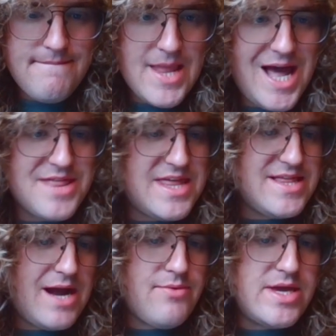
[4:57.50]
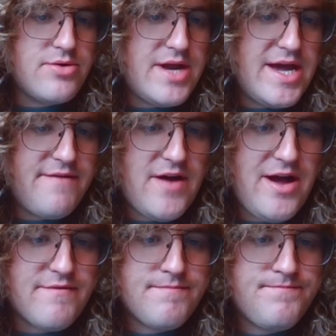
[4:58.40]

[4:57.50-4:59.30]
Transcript: I think now we go knight F5.